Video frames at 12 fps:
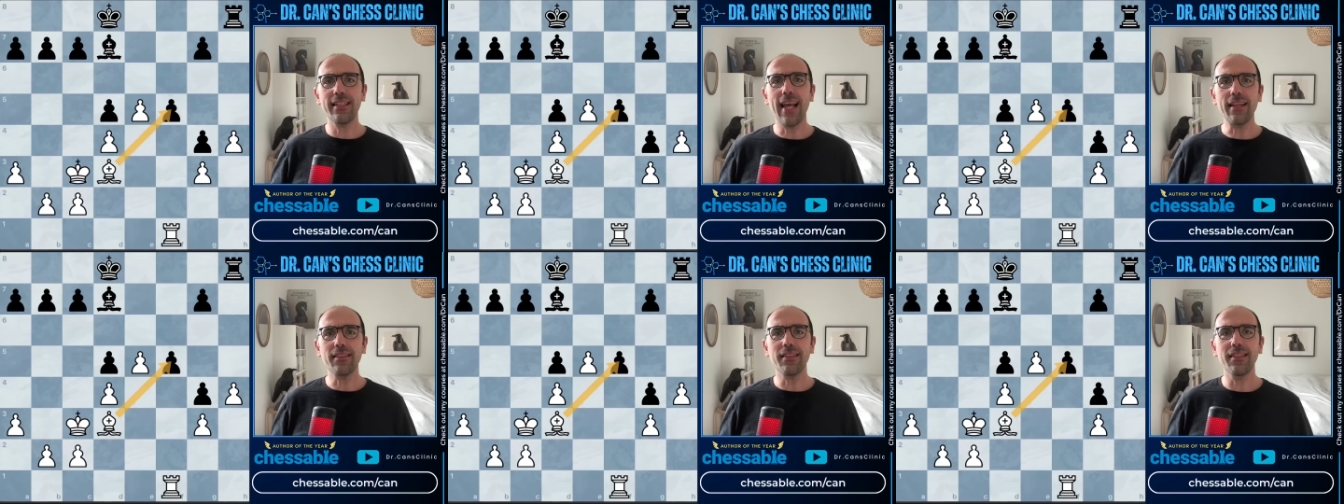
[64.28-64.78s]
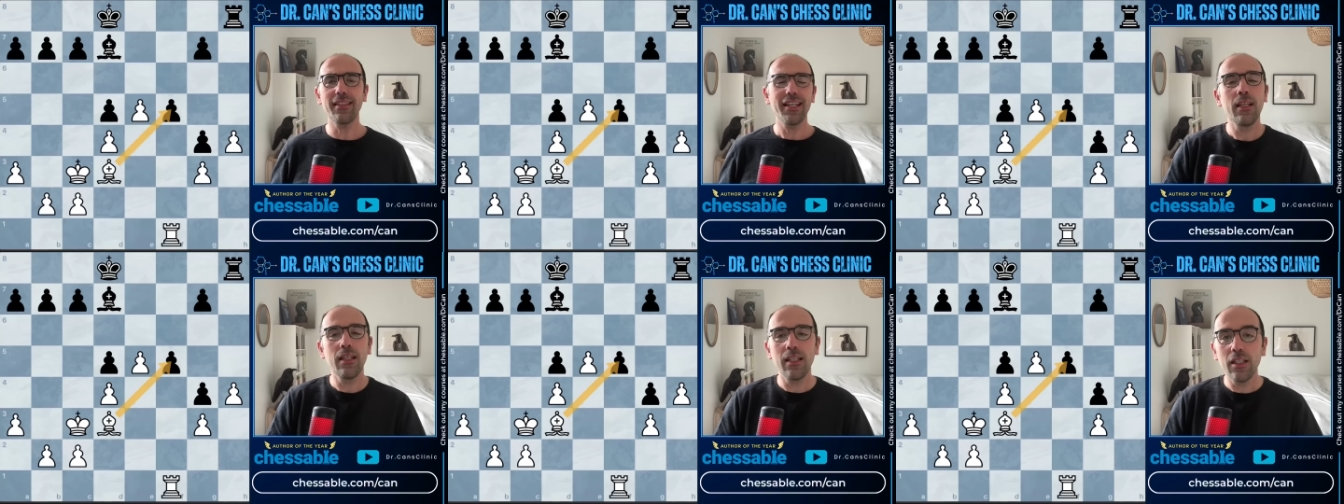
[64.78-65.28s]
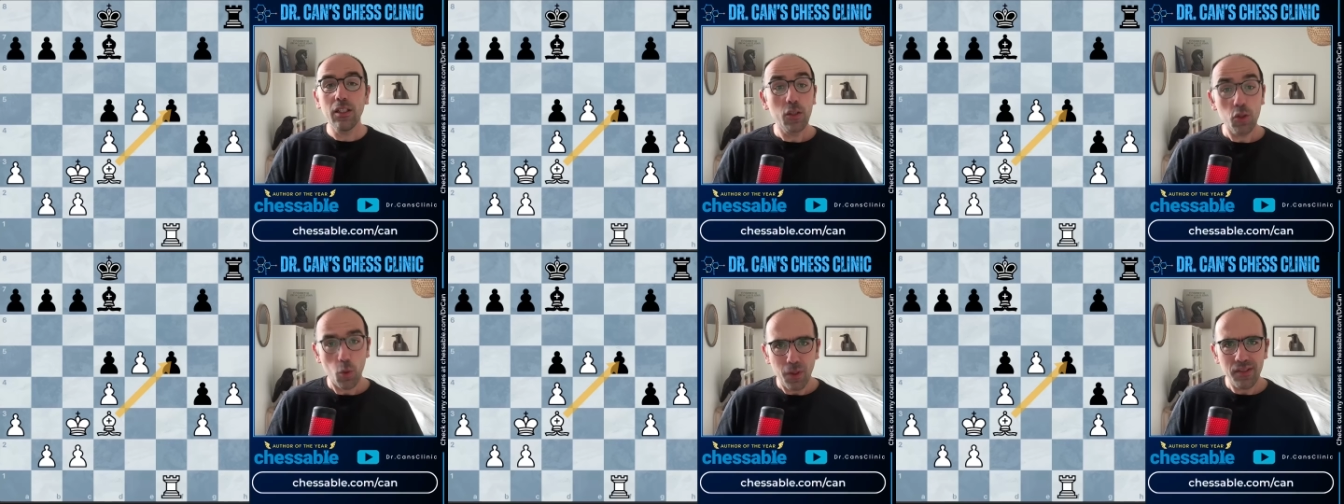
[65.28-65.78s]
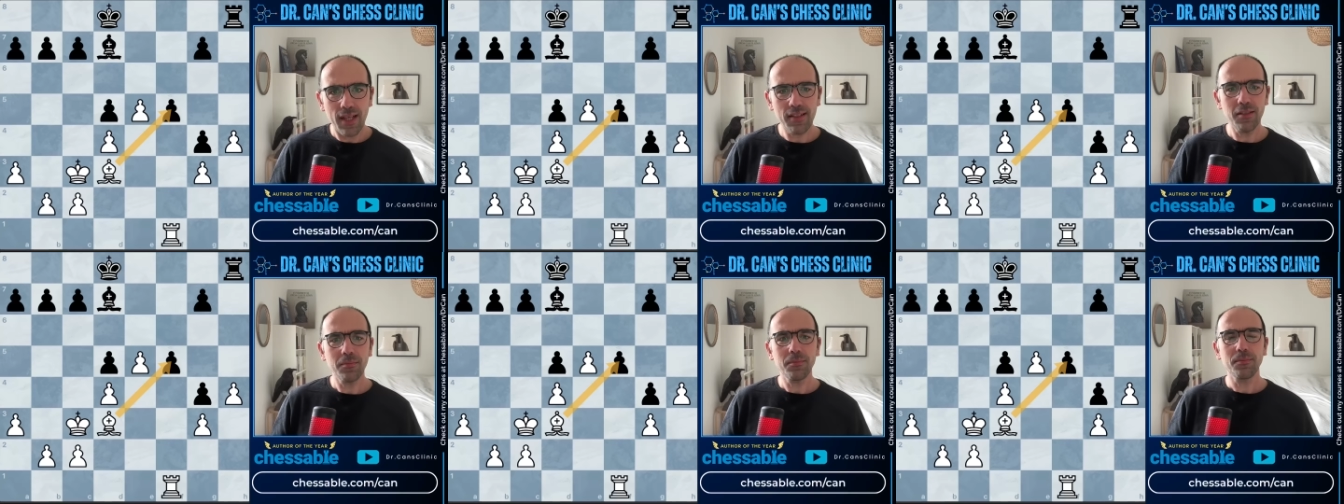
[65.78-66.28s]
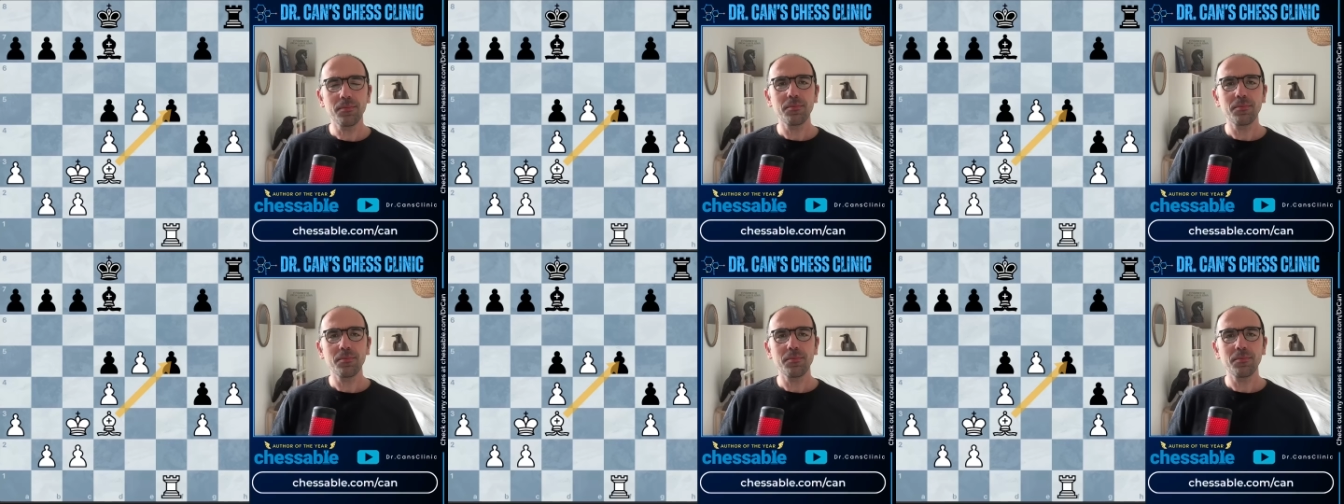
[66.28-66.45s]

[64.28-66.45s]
cat. The what lesson?